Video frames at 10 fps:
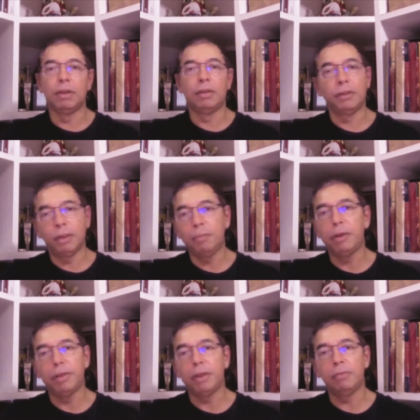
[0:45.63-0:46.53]
The simple
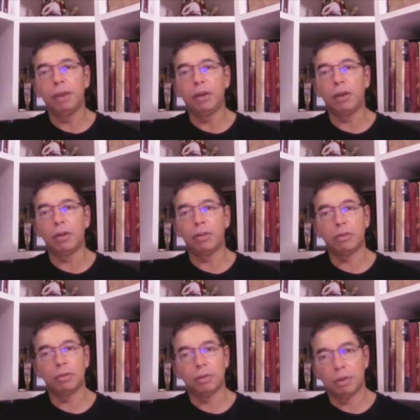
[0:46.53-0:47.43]
reason because
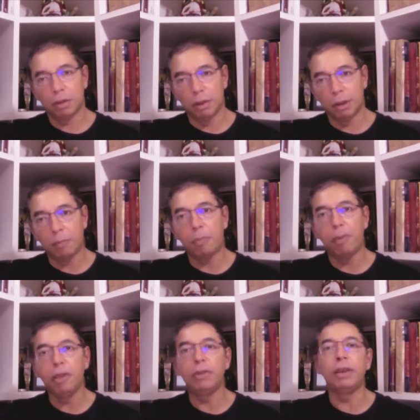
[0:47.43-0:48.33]
the
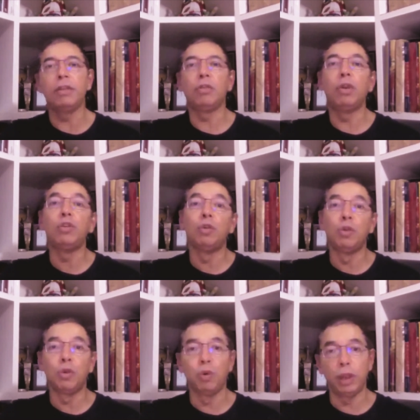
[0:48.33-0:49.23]
population is going to
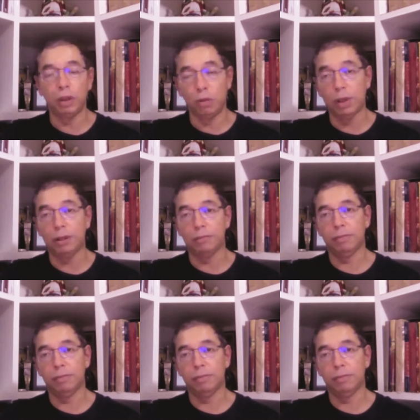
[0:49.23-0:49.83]
grow in the world.